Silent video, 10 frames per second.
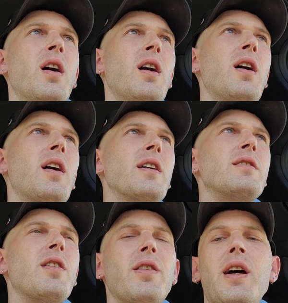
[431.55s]
Alright,
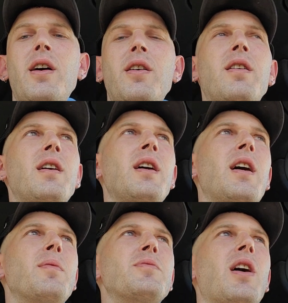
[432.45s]
so now
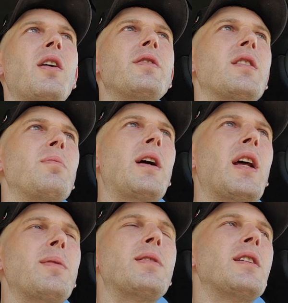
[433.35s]
I'm driving through my
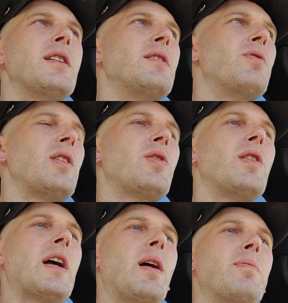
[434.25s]
neighborhood real
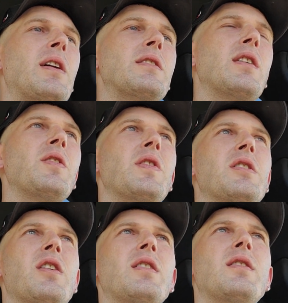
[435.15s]
quick. I'm going to see if it
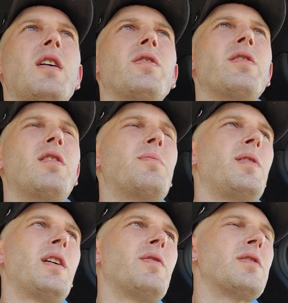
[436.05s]
shuts off.
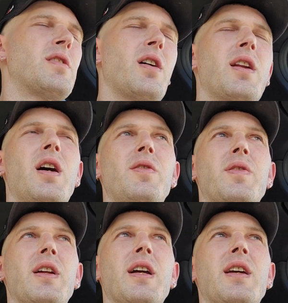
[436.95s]
Normally it would shut off
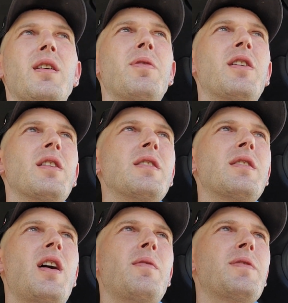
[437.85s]
when I get up here to the
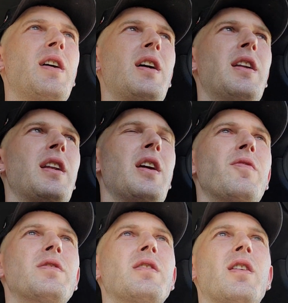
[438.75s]
stop sign, and then it
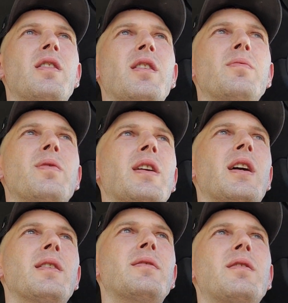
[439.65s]
would start up when
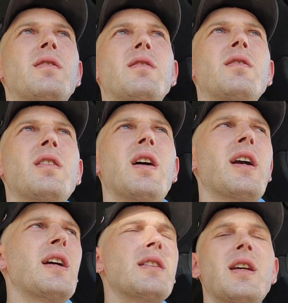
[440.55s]
I
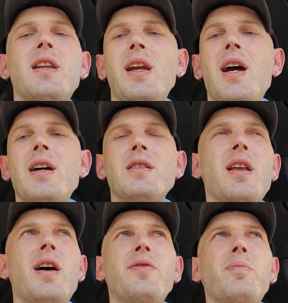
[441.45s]
guess hit the gas,
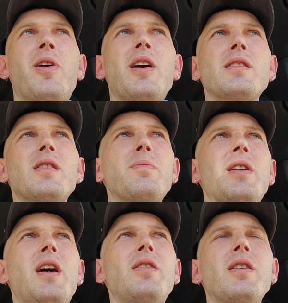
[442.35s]
let off the brake or something.
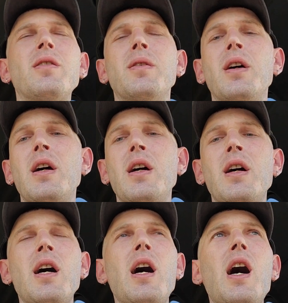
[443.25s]
I don't
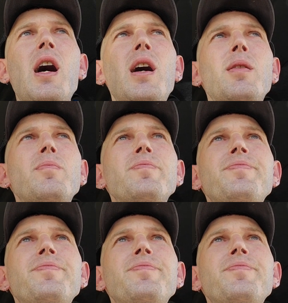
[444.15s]
know.